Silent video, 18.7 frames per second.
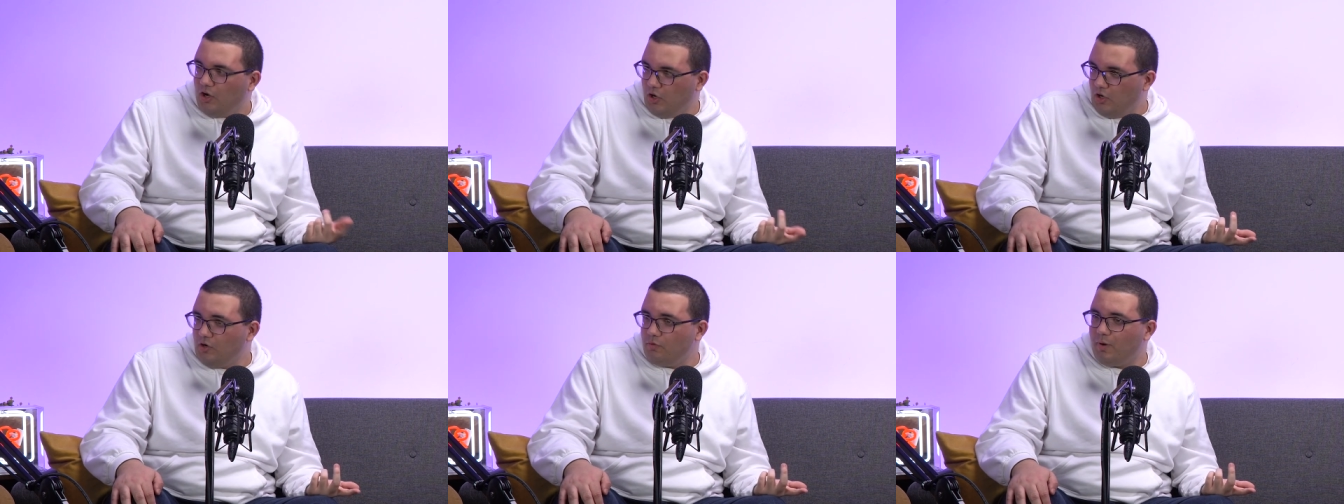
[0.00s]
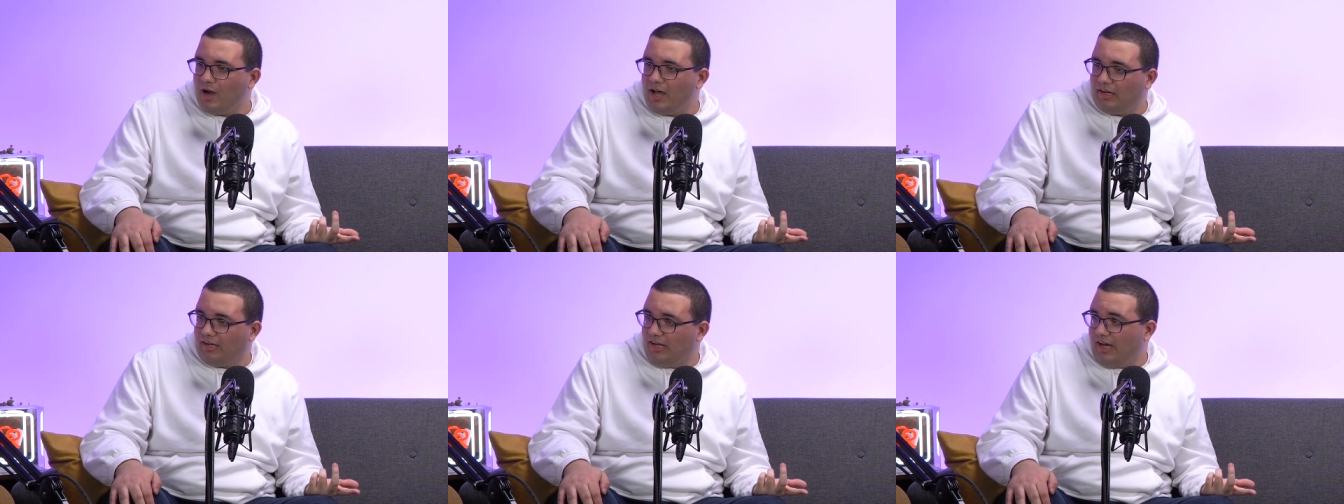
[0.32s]
oh
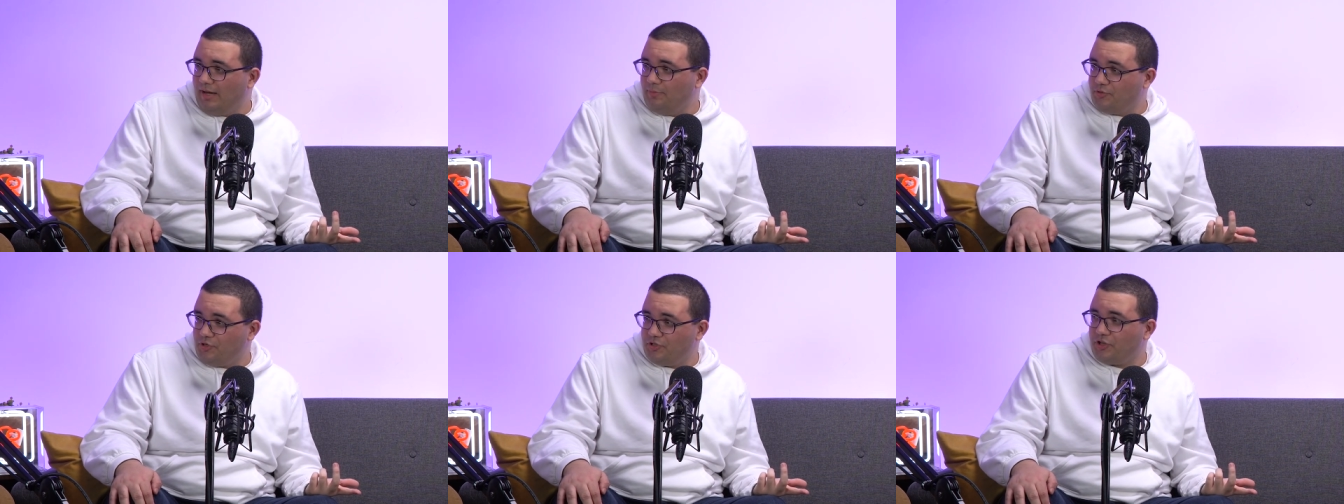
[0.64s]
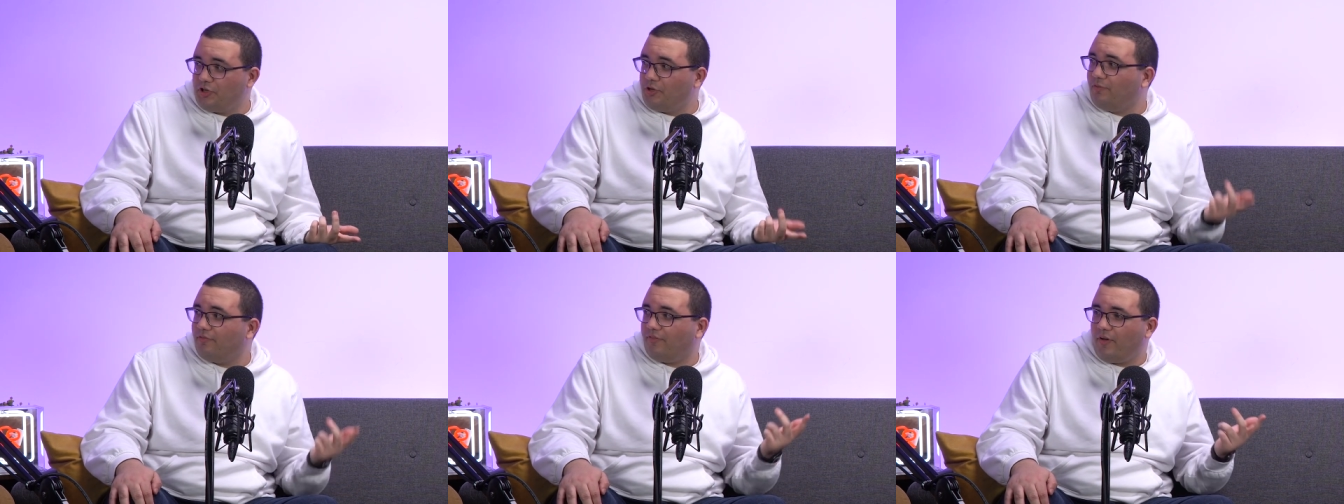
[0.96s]
well, I'm
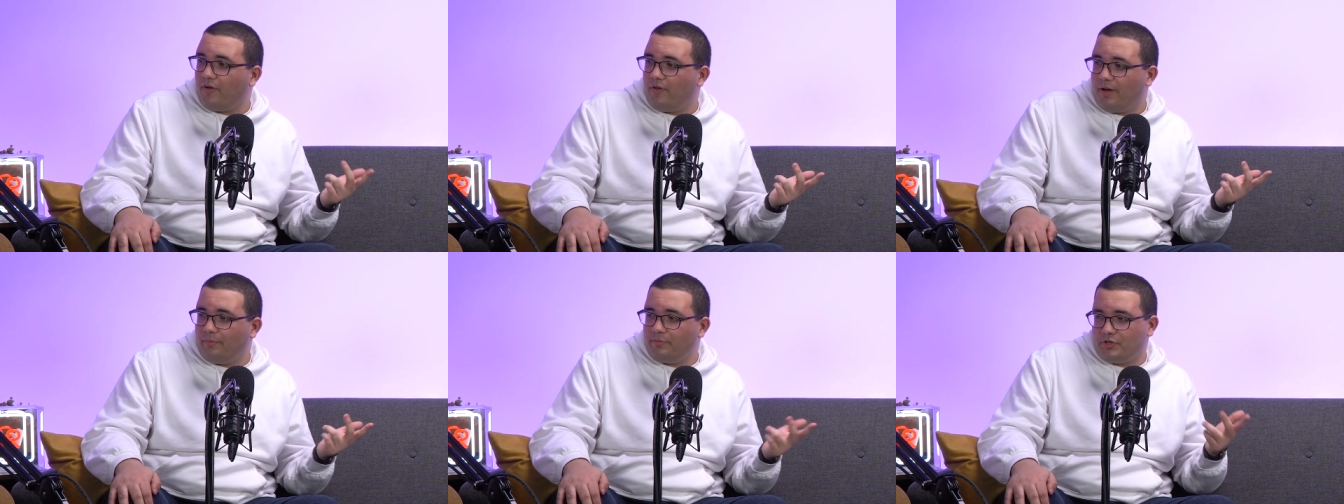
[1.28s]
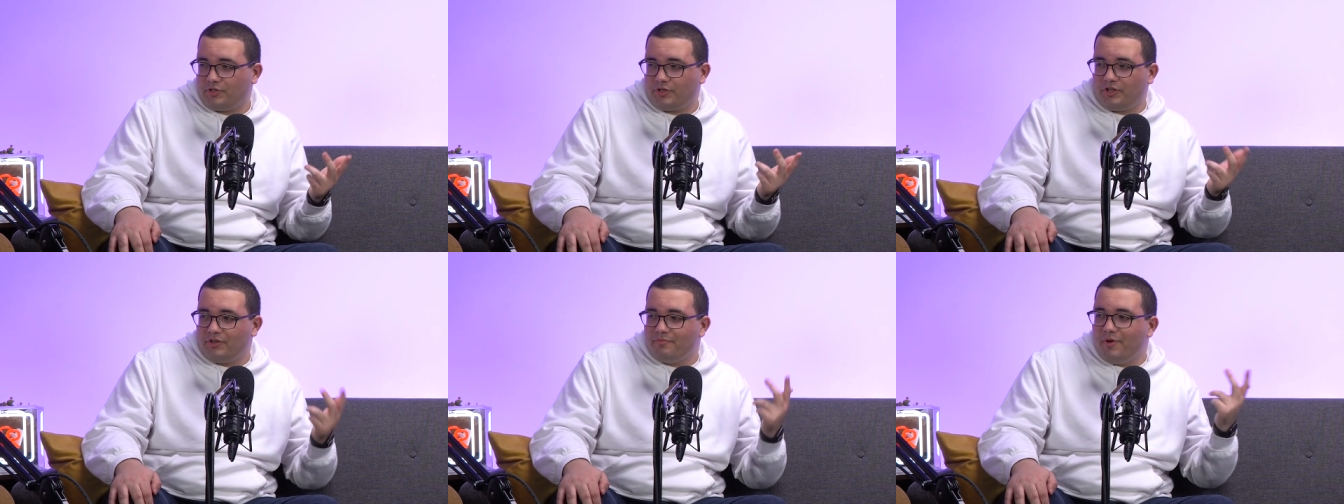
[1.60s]
just gonna I'm
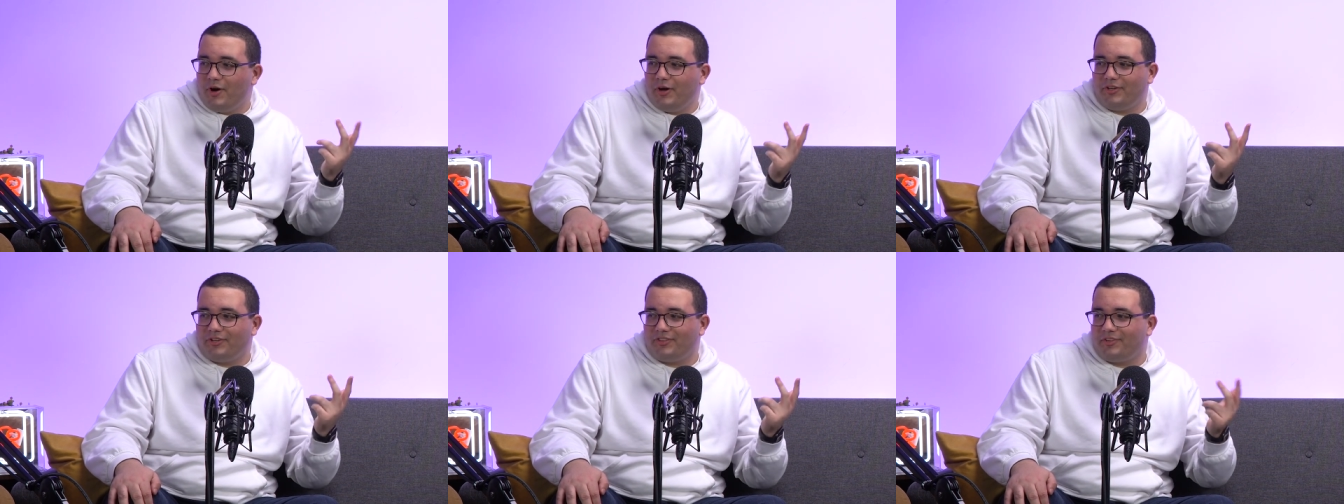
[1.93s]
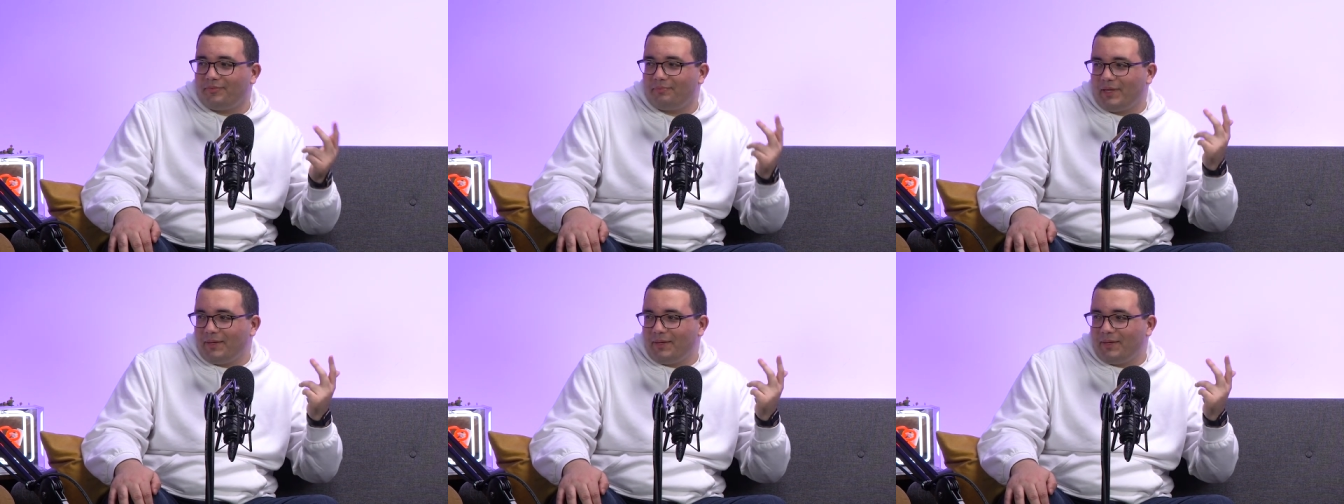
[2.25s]
just gonna murder the